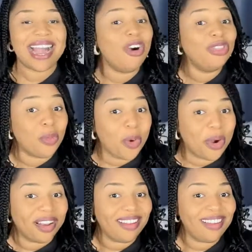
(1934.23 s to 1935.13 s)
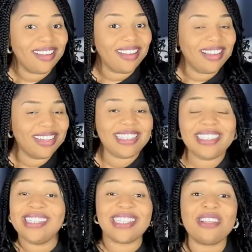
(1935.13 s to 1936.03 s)
on the wall. This
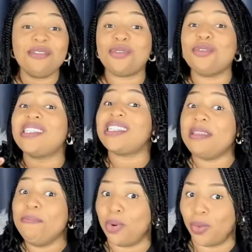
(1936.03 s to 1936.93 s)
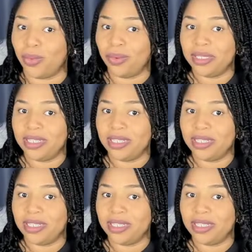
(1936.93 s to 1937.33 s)
thing sounds so simple.